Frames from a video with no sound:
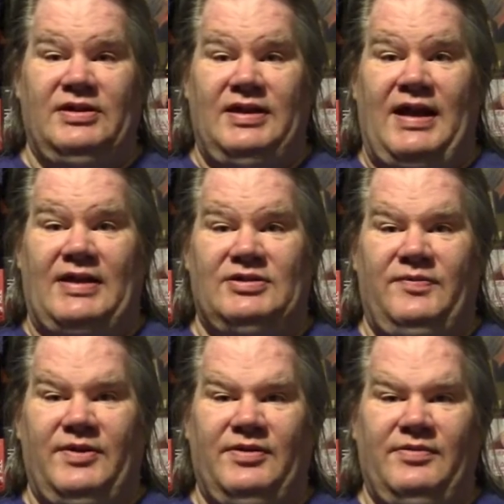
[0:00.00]
in an action
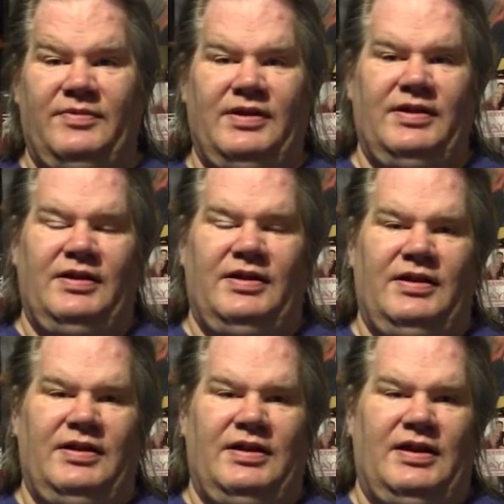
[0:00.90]
film.
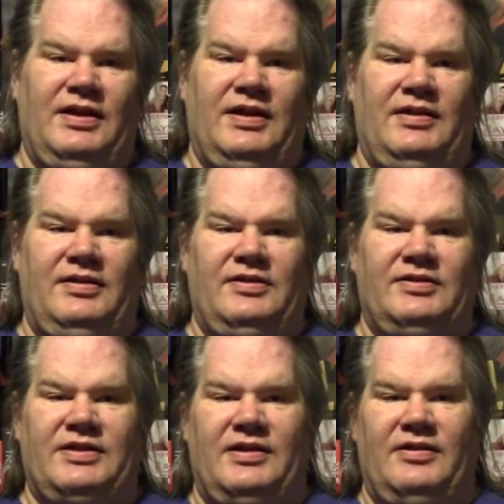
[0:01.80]
And you're
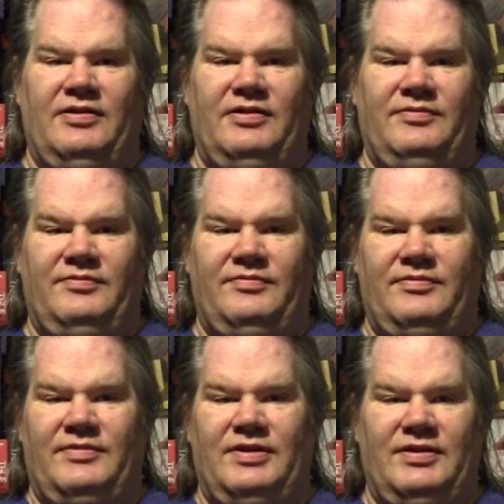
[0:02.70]
just kind of
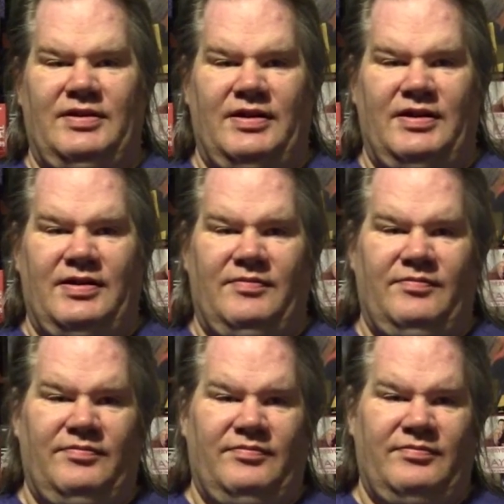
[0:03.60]

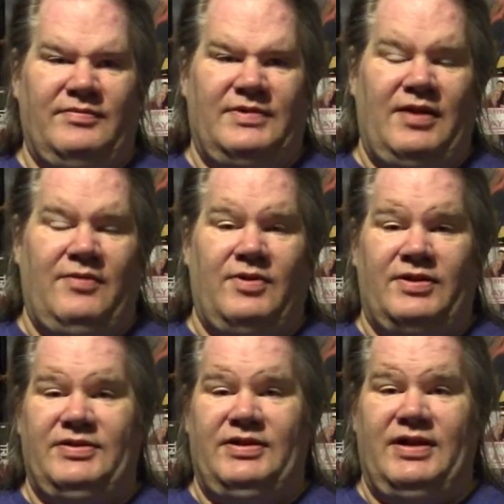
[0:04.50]
going, that
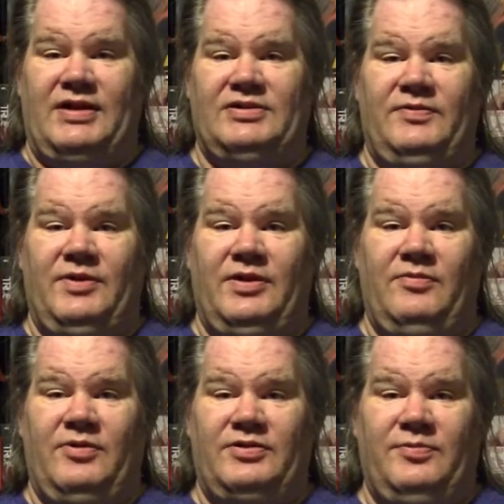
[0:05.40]
works in an action film
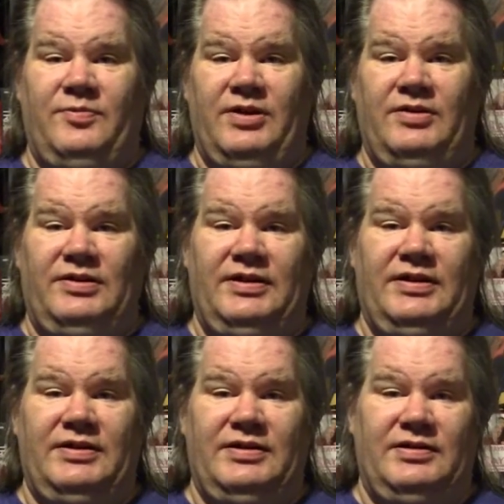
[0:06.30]
where it's well
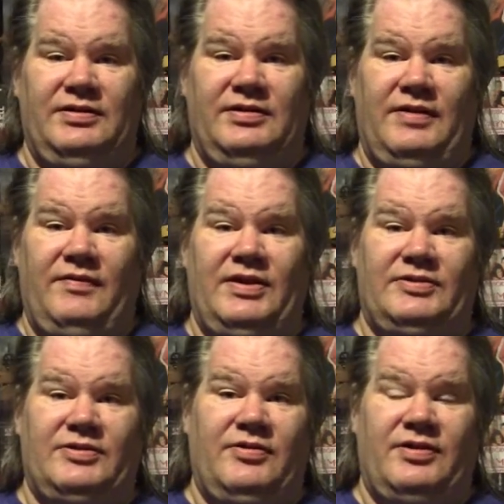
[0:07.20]
lit and
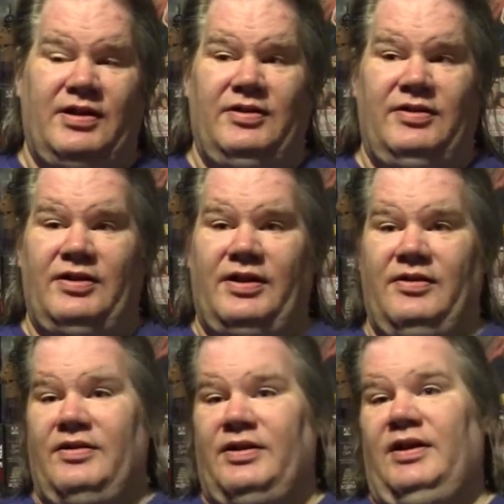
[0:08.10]
everything's going on. And you're like,
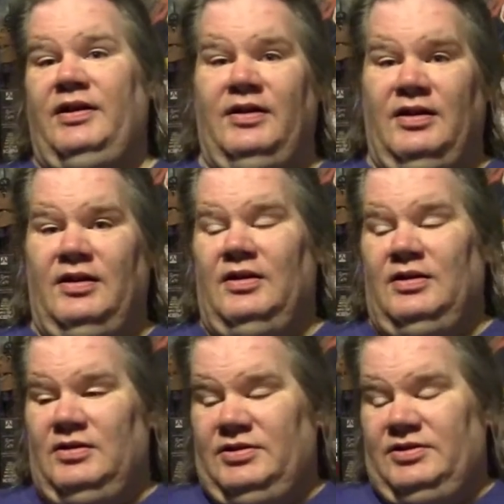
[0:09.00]
okay,
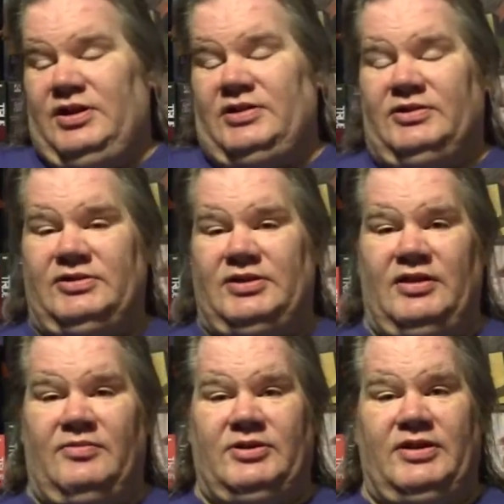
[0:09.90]
Jason
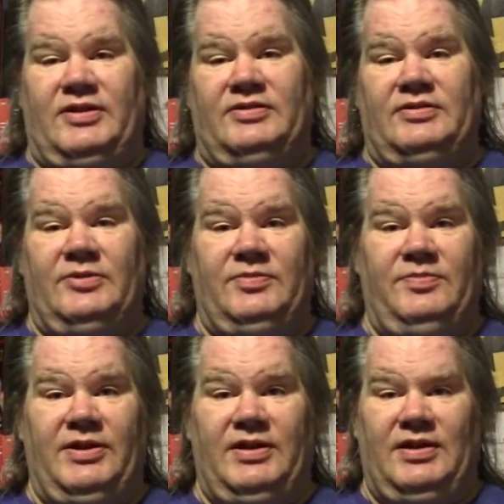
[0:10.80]
Statham is kicking someone's
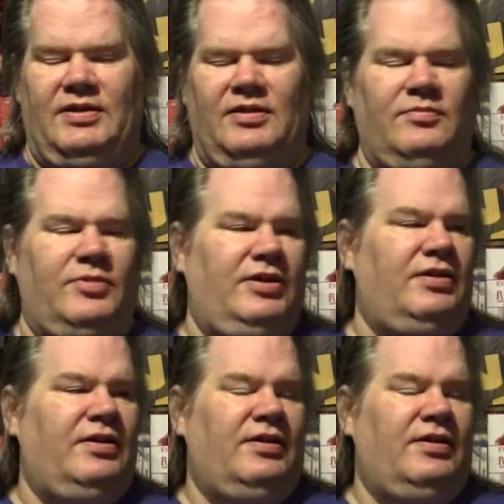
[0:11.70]
butt again, but